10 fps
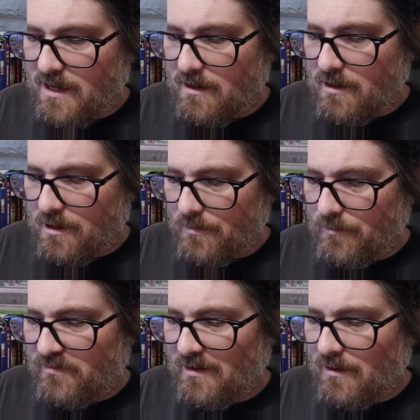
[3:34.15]

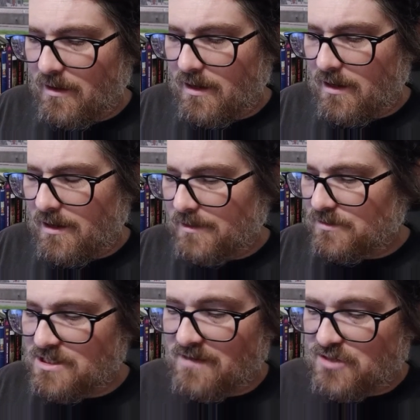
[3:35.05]
and
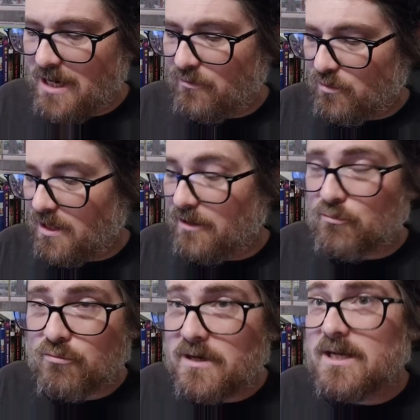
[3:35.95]
Steve James were like
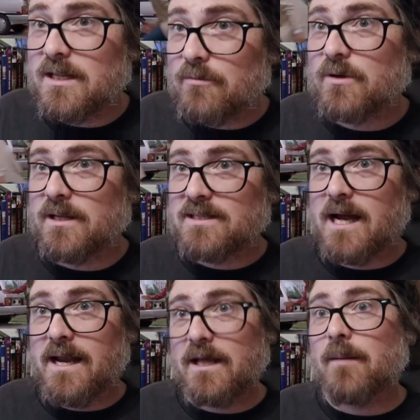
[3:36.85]
really, really
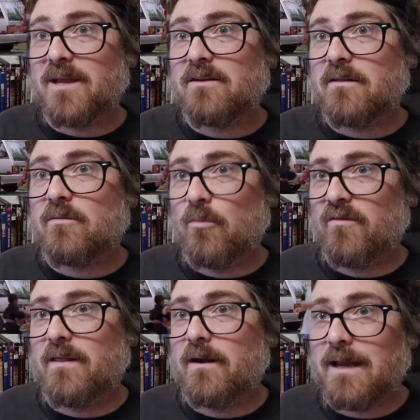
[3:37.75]
tight coming into this
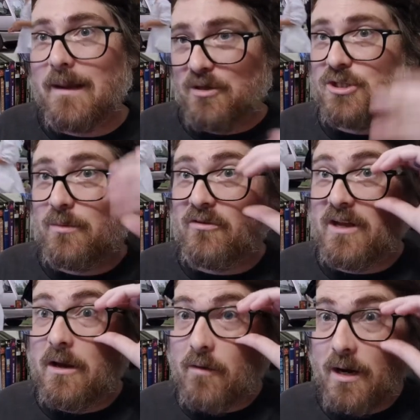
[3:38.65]
movie, and their chemistry was
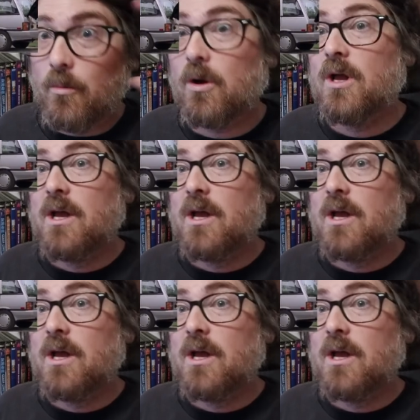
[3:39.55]
like incredible,